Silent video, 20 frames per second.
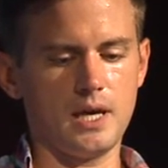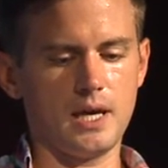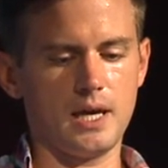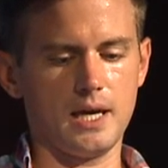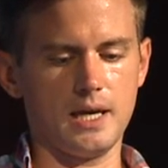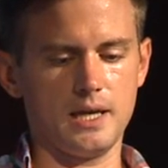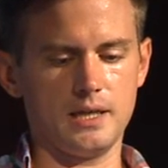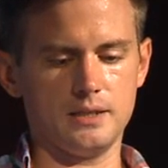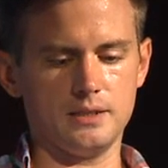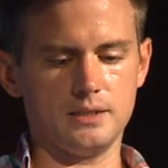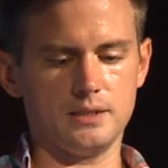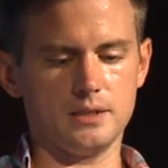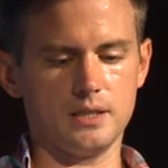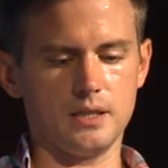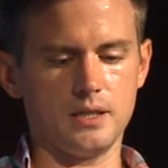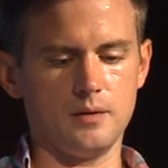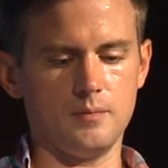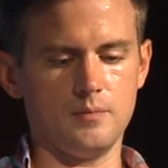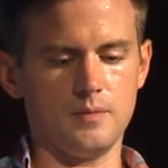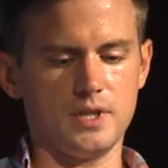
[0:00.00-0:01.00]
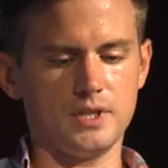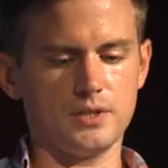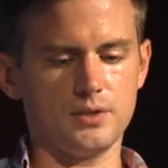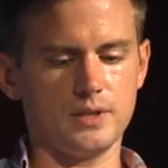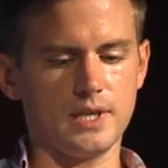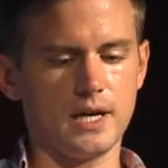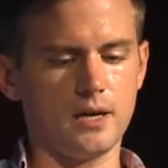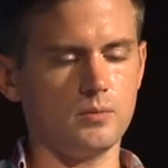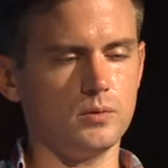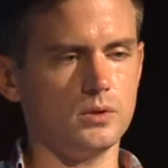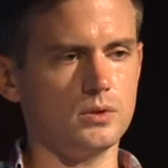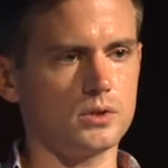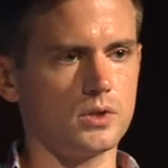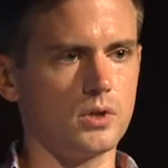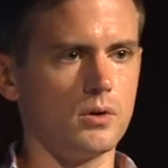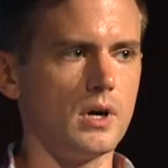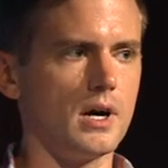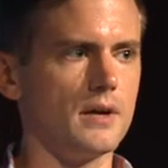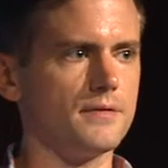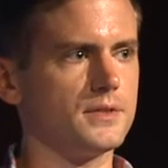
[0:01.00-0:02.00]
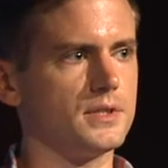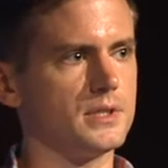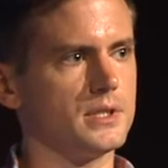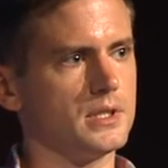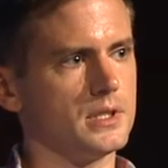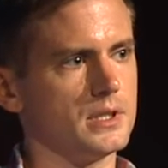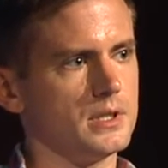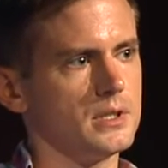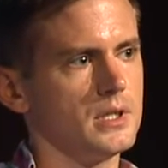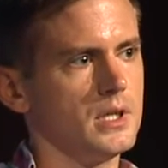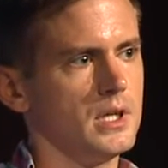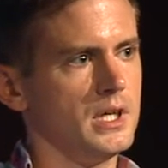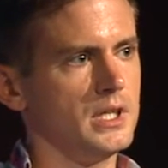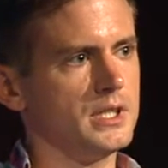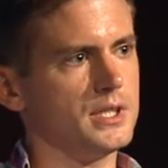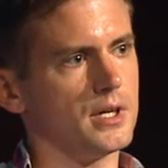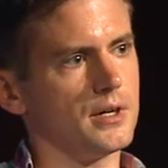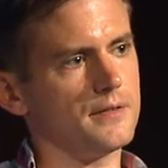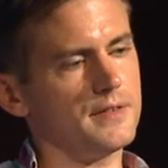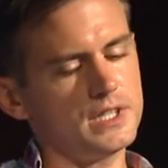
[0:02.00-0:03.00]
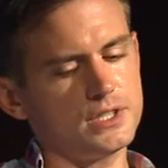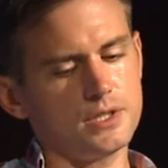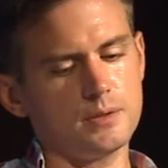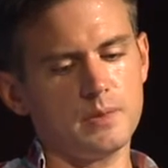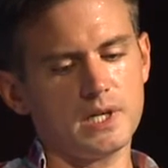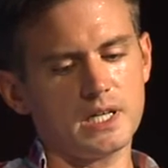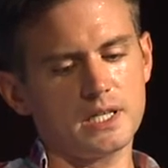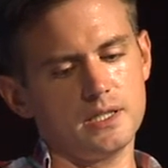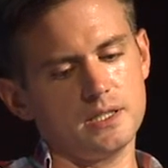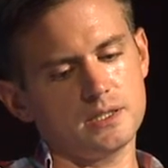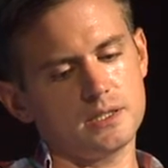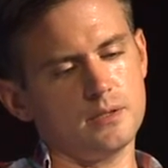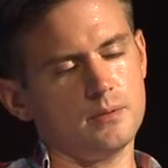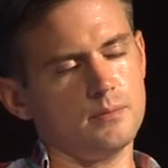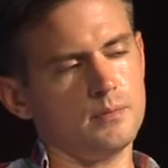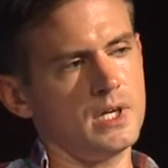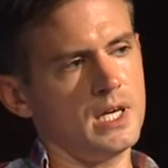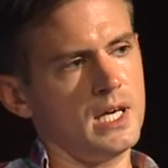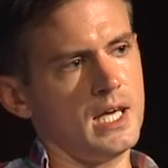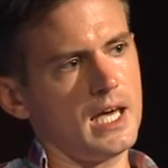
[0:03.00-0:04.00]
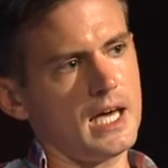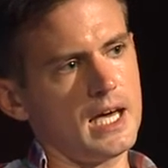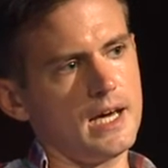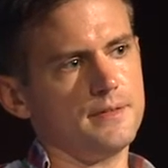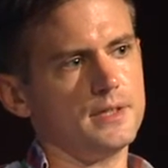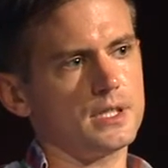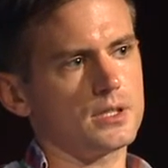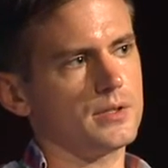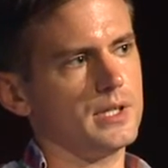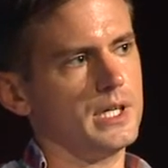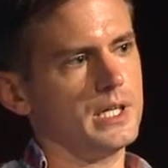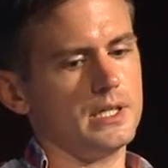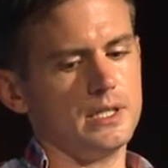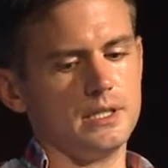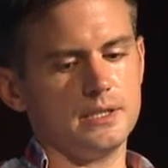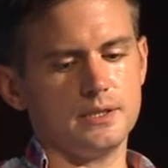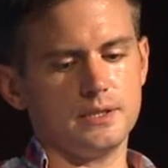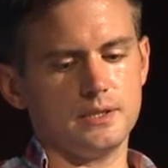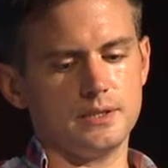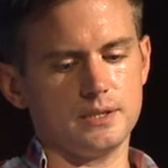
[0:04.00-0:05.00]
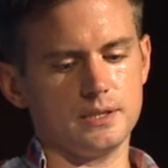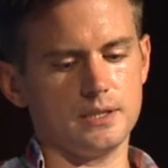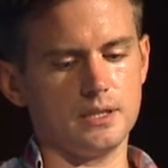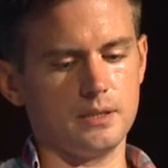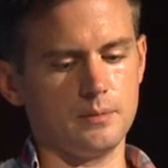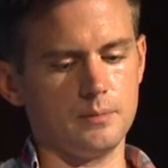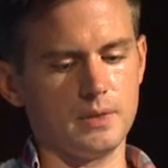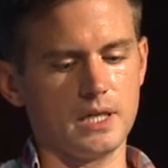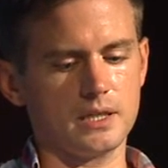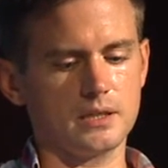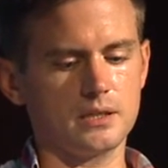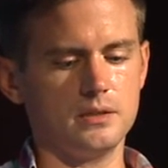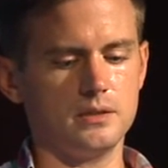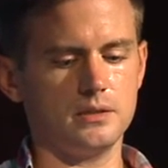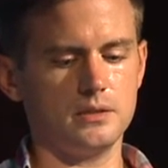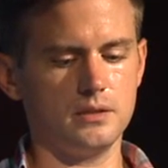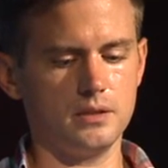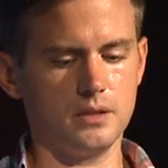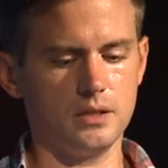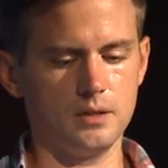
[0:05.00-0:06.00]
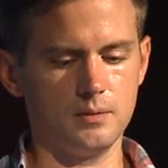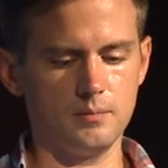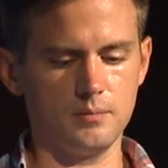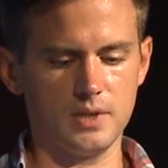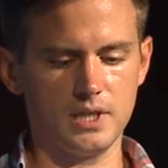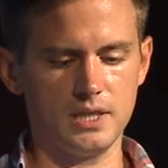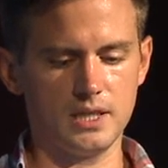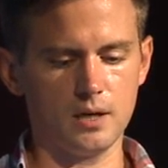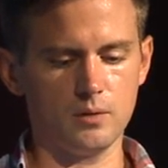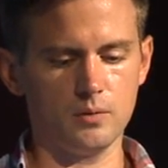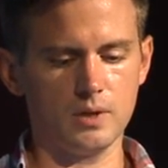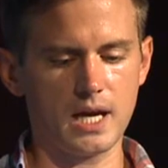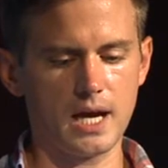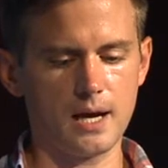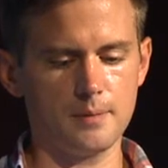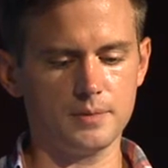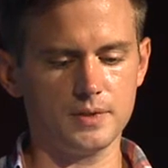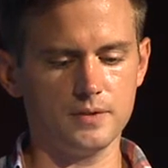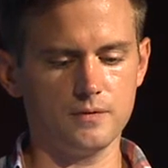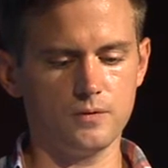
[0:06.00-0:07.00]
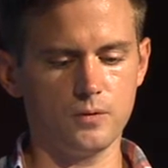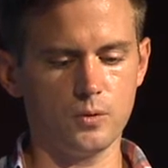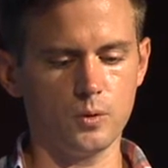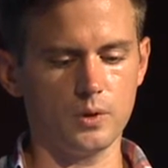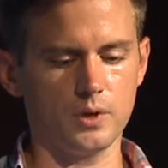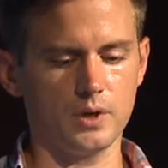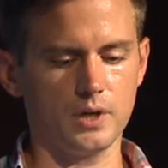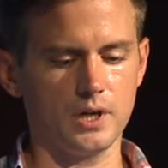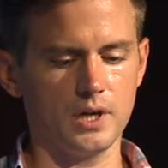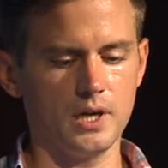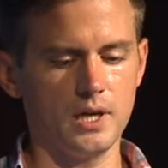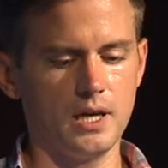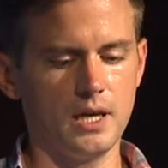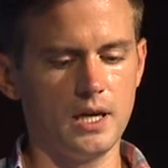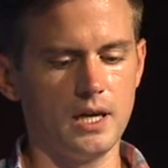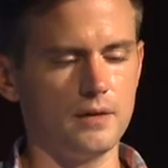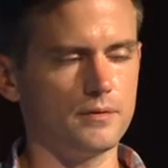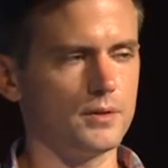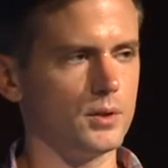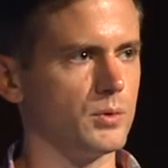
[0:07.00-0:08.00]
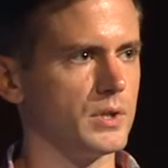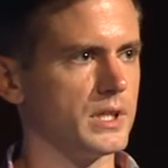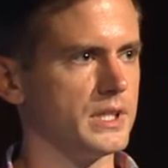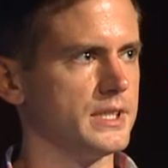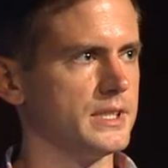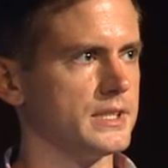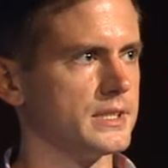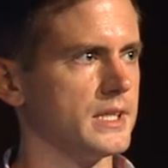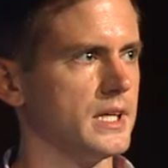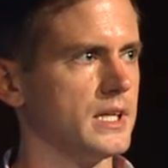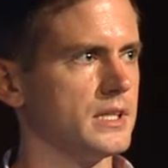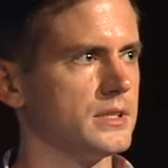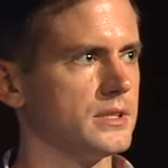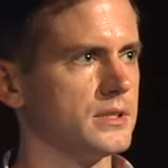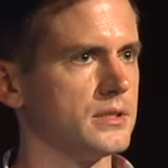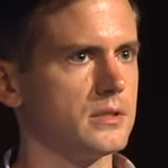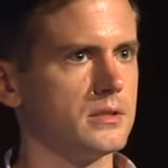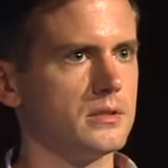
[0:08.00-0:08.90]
And so that will go off to the derivation mechanism, have it create an instance, and get it back. And that will happen for every one of these lines.